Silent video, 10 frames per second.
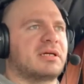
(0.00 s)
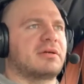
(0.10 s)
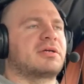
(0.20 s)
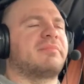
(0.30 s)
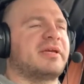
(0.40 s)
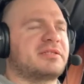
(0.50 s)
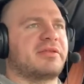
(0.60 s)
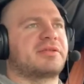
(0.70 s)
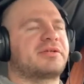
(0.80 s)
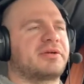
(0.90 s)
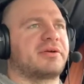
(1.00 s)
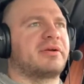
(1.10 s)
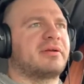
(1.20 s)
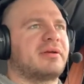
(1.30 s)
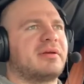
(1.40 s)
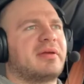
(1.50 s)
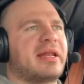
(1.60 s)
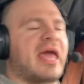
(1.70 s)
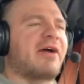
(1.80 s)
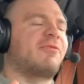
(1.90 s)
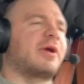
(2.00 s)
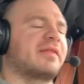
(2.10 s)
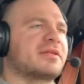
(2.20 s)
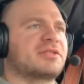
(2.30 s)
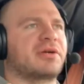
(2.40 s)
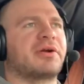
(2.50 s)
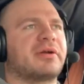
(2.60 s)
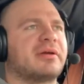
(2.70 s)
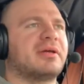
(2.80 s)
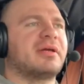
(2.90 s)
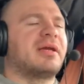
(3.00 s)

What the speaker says: commit to the turn. Halfway in the turn,